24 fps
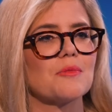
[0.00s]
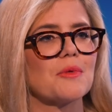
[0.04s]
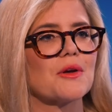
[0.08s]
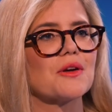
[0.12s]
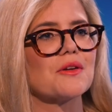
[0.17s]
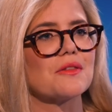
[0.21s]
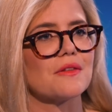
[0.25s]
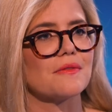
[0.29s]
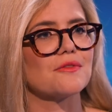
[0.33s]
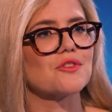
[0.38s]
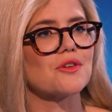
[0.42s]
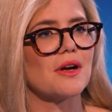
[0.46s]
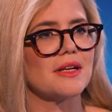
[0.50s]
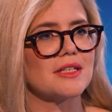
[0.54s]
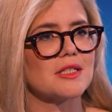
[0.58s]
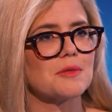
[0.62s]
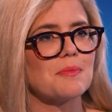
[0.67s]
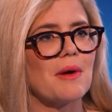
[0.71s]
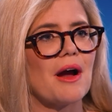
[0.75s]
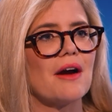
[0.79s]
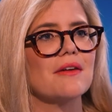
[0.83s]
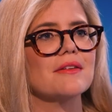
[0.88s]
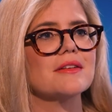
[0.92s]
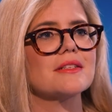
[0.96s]
because of
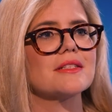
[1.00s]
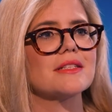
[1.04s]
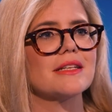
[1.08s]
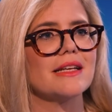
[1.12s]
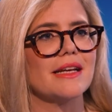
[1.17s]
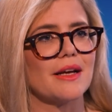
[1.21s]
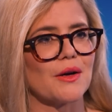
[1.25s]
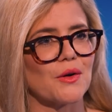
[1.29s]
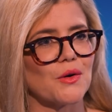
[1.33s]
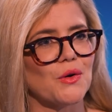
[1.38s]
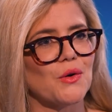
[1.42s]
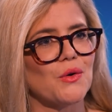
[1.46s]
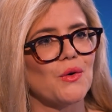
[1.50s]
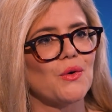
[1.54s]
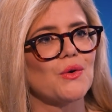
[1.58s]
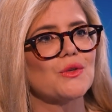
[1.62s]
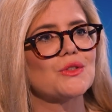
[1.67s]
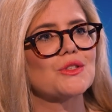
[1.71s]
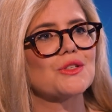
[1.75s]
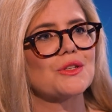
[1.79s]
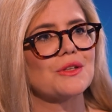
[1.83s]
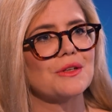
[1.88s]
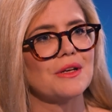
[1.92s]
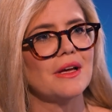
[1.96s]
transparency in
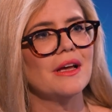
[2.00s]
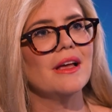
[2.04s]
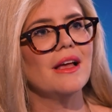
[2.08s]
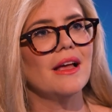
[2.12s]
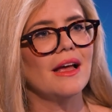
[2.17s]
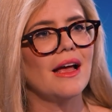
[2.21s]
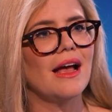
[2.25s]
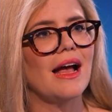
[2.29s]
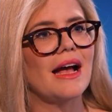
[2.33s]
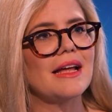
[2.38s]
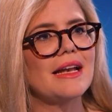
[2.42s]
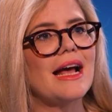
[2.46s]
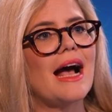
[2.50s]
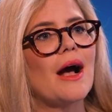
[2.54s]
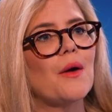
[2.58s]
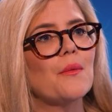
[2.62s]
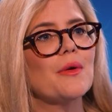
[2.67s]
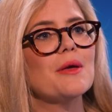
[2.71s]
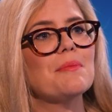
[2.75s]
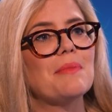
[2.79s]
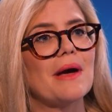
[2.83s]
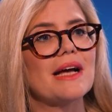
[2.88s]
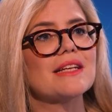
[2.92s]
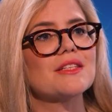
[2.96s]
courts and how
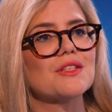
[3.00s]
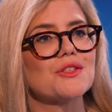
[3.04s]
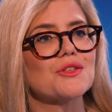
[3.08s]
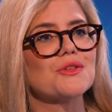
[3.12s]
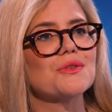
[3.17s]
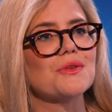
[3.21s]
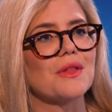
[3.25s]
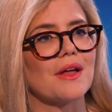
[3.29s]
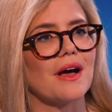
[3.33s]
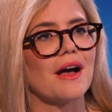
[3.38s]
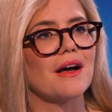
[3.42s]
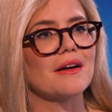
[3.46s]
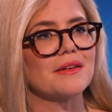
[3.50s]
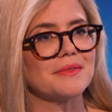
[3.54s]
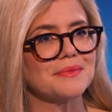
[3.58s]
we best do that.